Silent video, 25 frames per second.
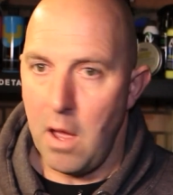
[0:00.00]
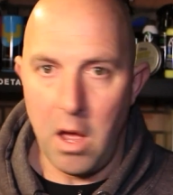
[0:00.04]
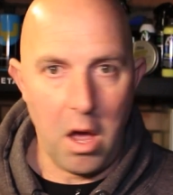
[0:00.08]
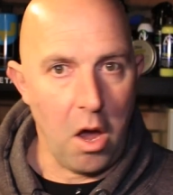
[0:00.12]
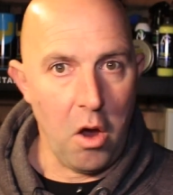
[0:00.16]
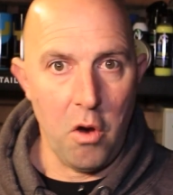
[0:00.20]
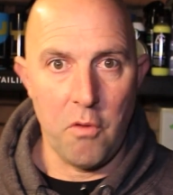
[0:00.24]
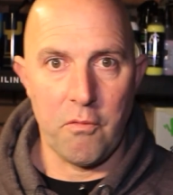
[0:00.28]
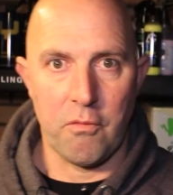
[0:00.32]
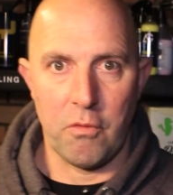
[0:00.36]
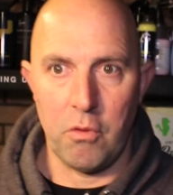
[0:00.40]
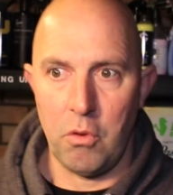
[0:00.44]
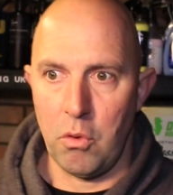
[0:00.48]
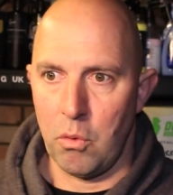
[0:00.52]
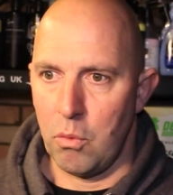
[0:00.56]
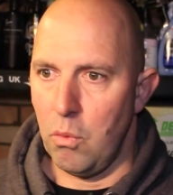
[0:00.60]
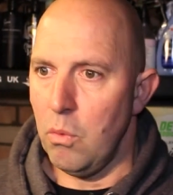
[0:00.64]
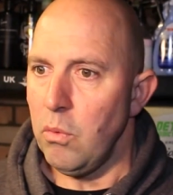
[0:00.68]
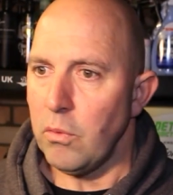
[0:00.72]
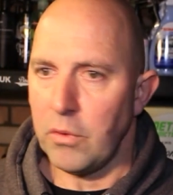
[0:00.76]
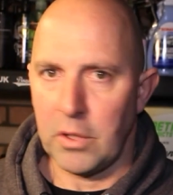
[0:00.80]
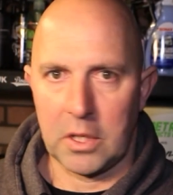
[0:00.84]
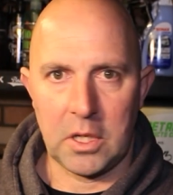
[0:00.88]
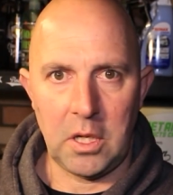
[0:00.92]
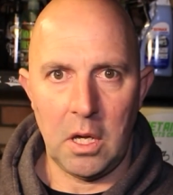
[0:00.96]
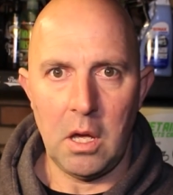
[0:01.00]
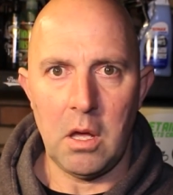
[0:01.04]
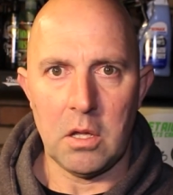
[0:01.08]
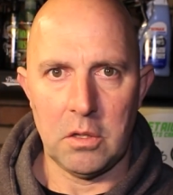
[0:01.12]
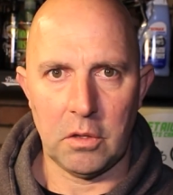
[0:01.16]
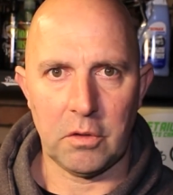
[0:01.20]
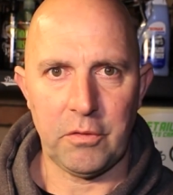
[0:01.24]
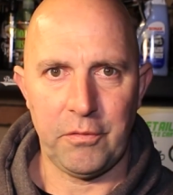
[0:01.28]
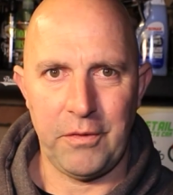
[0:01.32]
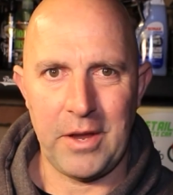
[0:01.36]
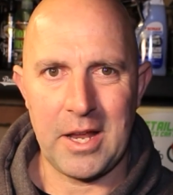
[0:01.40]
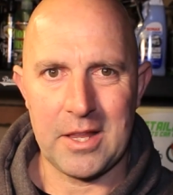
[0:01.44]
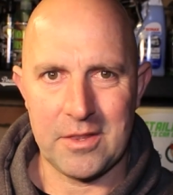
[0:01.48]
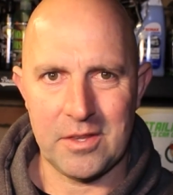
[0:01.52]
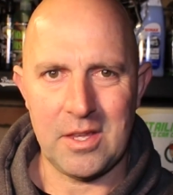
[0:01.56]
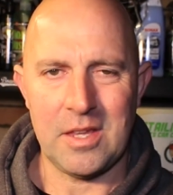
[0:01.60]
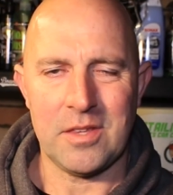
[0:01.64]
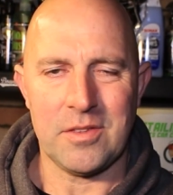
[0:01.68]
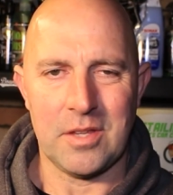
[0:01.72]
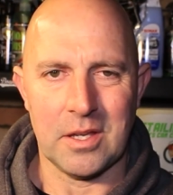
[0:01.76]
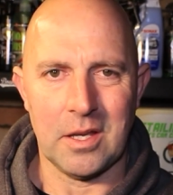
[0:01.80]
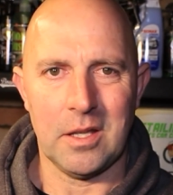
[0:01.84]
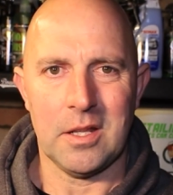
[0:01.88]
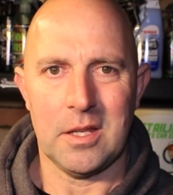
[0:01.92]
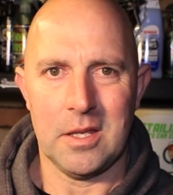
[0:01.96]
Overall, the car looks
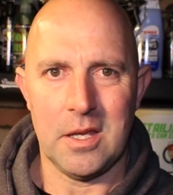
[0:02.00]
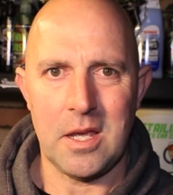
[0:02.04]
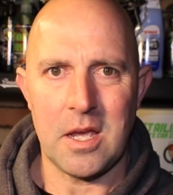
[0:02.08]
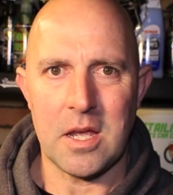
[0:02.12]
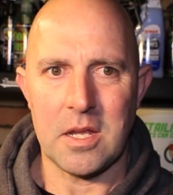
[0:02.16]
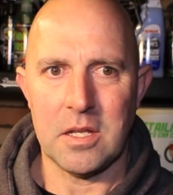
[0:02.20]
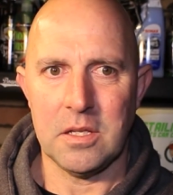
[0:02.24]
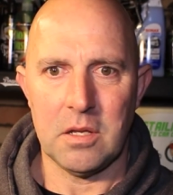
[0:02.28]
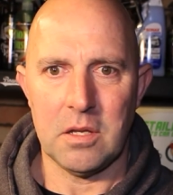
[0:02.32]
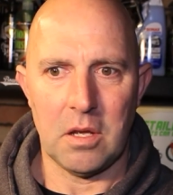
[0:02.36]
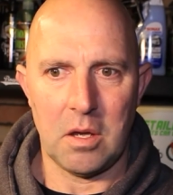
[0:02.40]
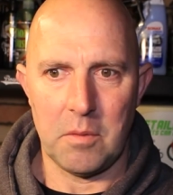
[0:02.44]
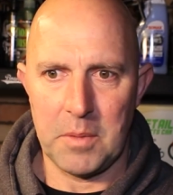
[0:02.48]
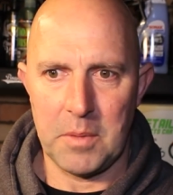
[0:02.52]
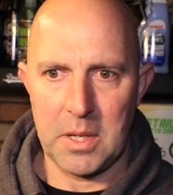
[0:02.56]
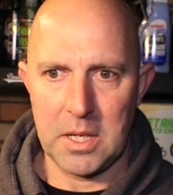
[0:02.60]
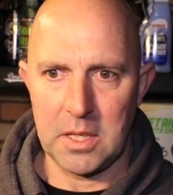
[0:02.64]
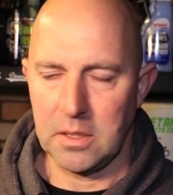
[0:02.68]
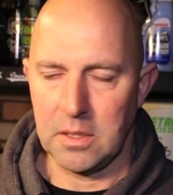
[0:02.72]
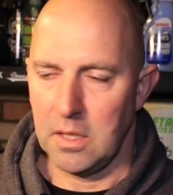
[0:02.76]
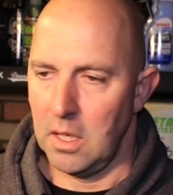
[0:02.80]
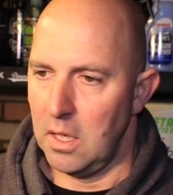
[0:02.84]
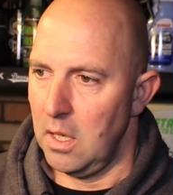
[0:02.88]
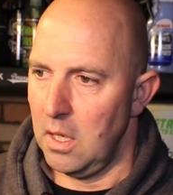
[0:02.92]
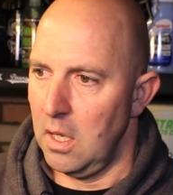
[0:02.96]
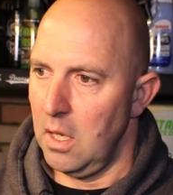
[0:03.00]
fantastic at the end. I mean,